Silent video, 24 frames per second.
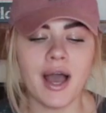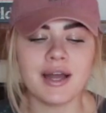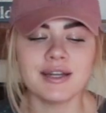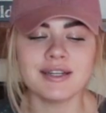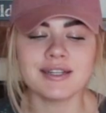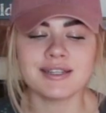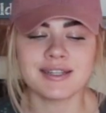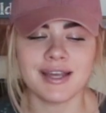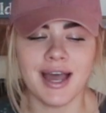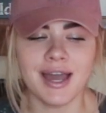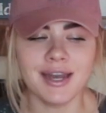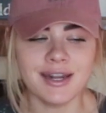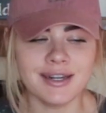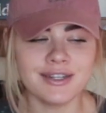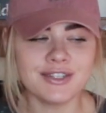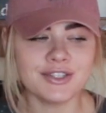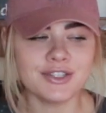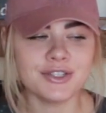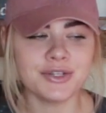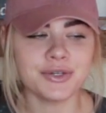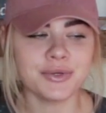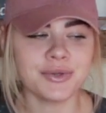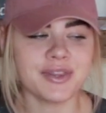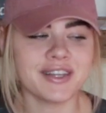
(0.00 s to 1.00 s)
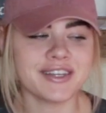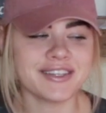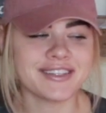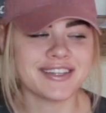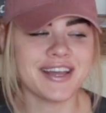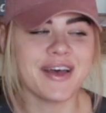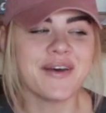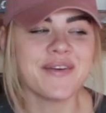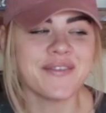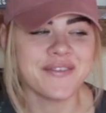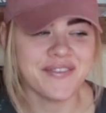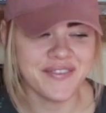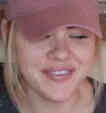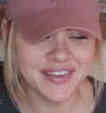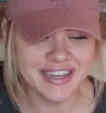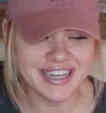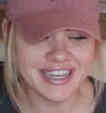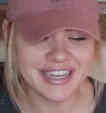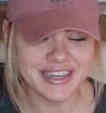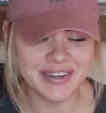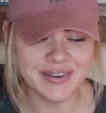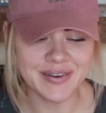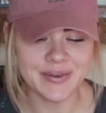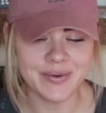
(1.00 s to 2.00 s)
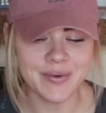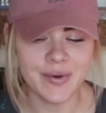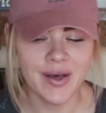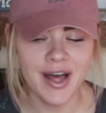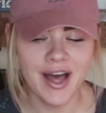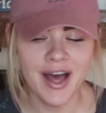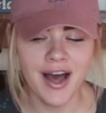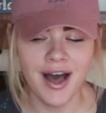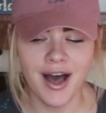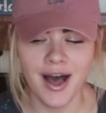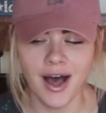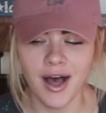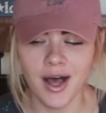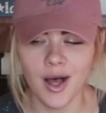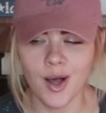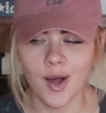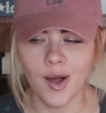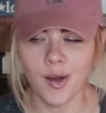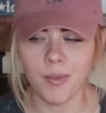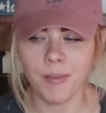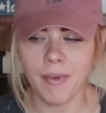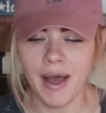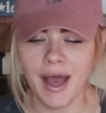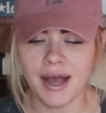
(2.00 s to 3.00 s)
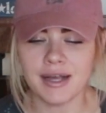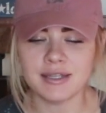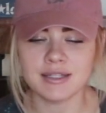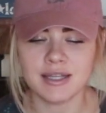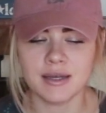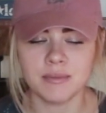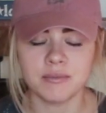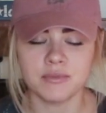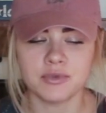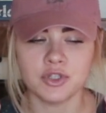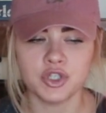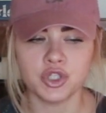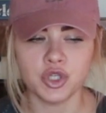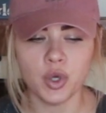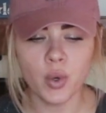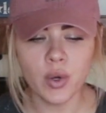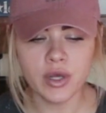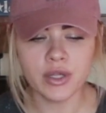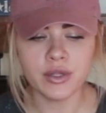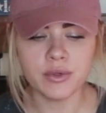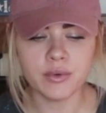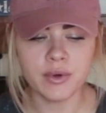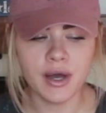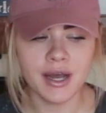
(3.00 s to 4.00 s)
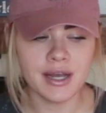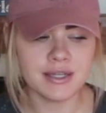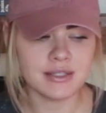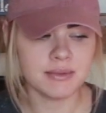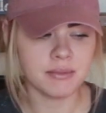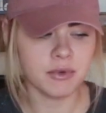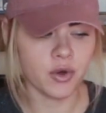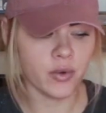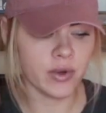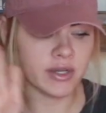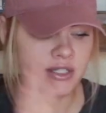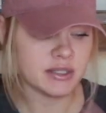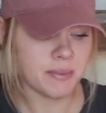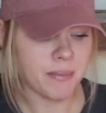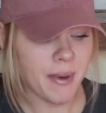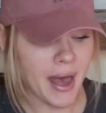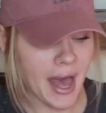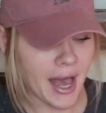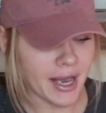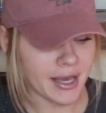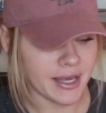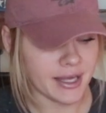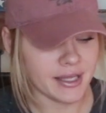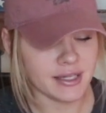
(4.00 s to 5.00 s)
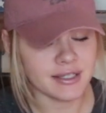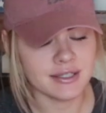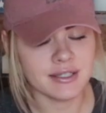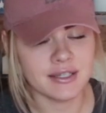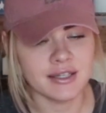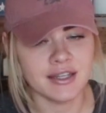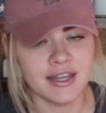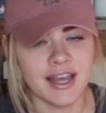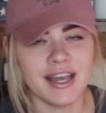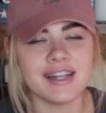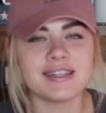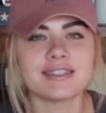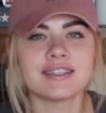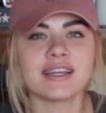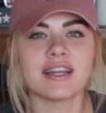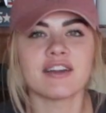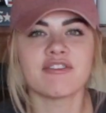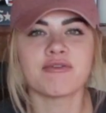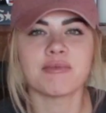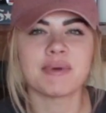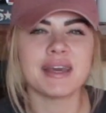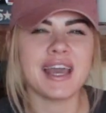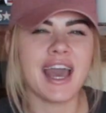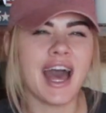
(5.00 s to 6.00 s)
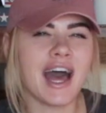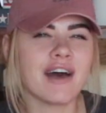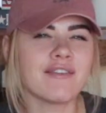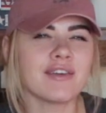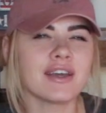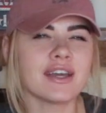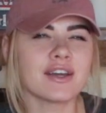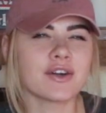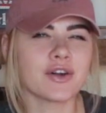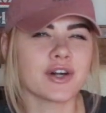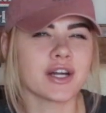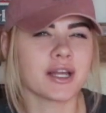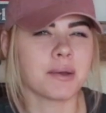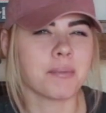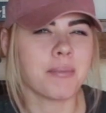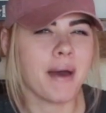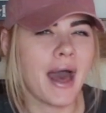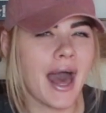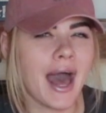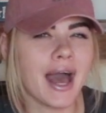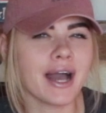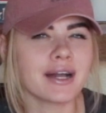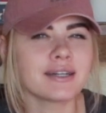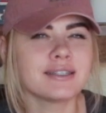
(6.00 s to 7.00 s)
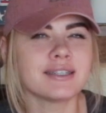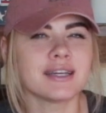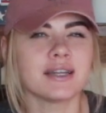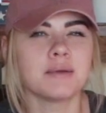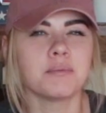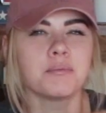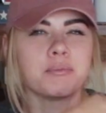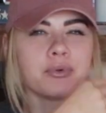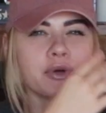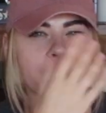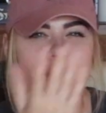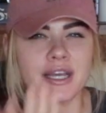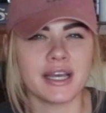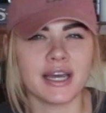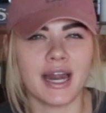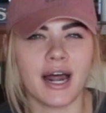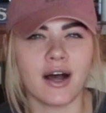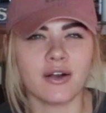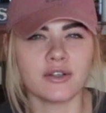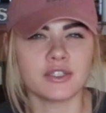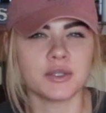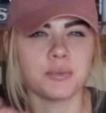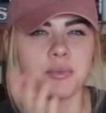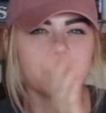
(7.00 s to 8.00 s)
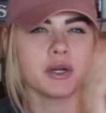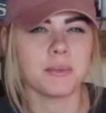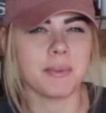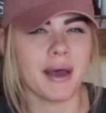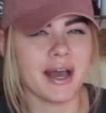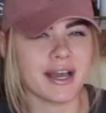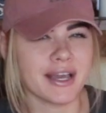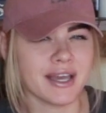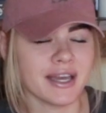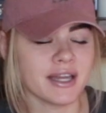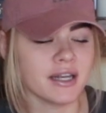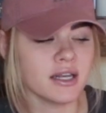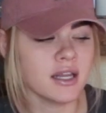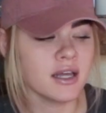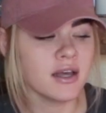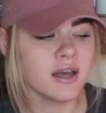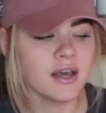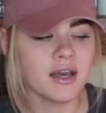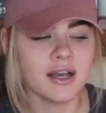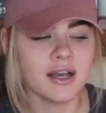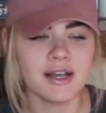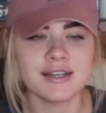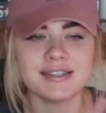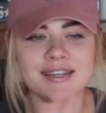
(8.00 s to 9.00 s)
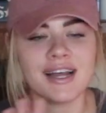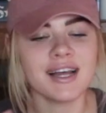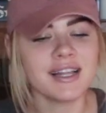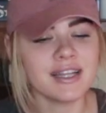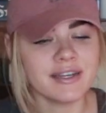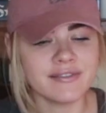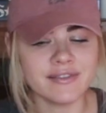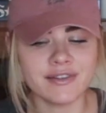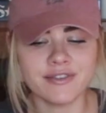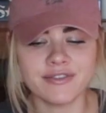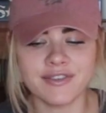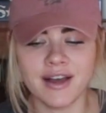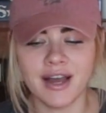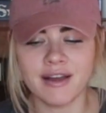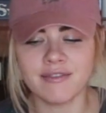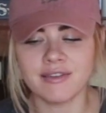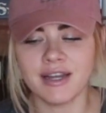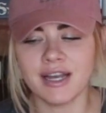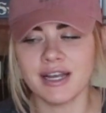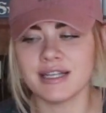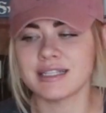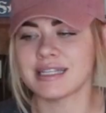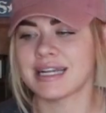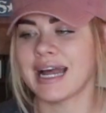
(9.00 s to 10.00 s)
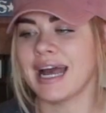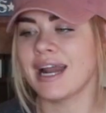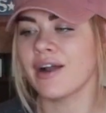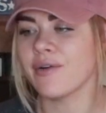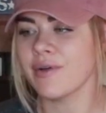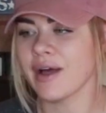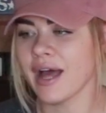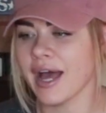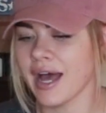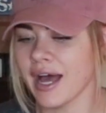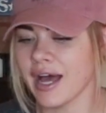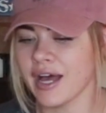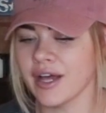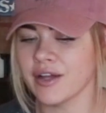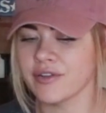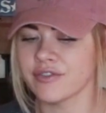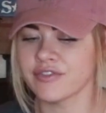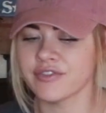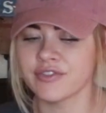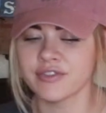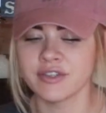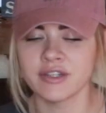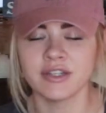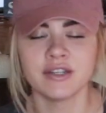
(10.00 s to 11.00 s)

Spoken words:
I decided to do this video as I'm showing you guys I'm going to pack it, instead of me having it already packed and putting it out to put it back in, because I leave in 5 days and I don't have